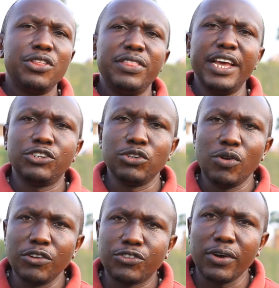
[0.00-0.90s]
they should
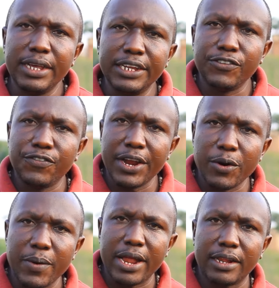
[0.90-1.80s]
also eat very
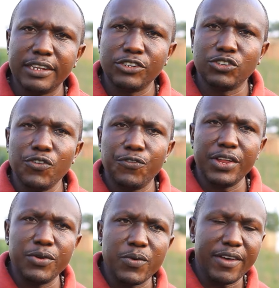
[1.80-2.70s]
well. They should
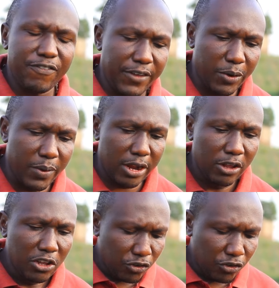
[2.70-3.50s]
feed very well.